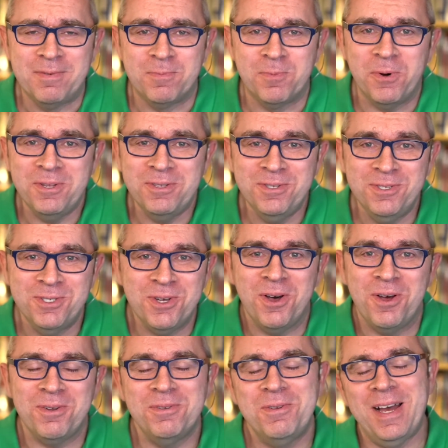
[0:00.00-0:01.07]

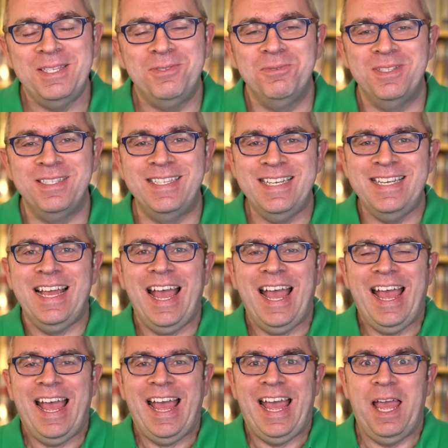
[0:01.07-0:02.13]
Buongiorno a tutti
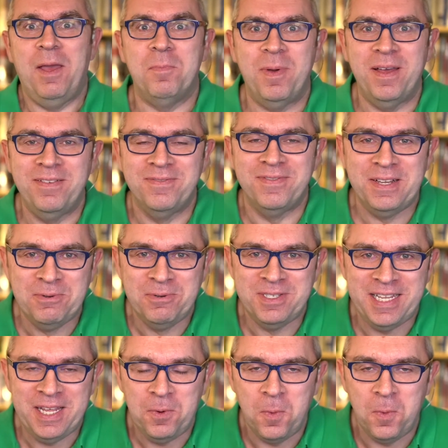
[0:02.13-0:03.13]
e benvenuti.